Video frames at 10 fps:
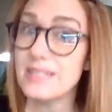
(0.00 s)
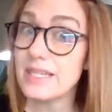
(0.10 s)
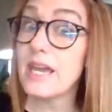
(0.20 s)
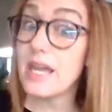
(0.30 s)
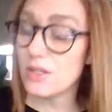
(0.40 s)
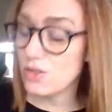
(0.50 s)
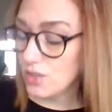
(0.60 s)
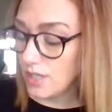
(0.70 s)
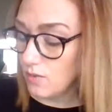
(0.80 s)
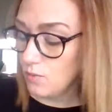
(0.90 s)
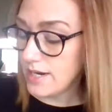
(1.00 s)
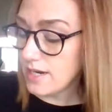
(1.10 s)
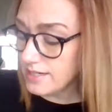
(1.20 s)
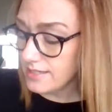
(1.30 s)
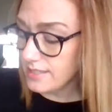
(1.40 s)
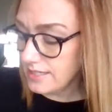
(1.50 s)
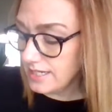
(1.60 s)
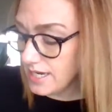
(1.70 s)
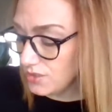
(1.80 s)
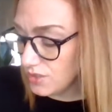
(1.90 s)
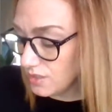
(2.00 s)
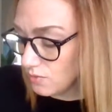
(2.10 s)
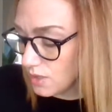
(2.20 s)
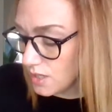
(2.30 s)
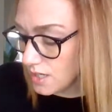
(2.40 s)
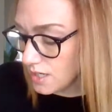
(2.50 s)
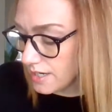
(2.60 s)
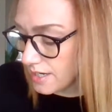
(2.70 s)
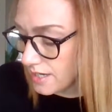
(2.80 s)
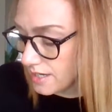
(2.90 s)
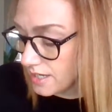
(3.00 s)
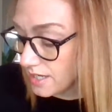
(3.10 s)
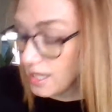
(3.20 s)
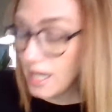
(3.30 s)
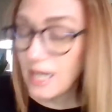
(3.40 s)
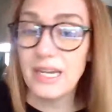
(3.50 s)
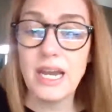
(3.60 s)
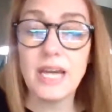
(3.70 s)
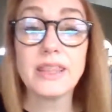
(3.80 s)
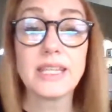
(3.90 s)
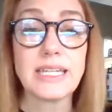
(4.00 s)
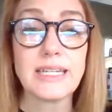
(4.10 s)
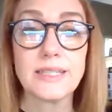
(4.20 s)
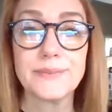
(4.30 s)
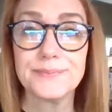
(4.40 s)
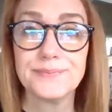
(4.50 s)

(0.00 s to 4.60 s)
The TH. And where is the TH in the word nothing?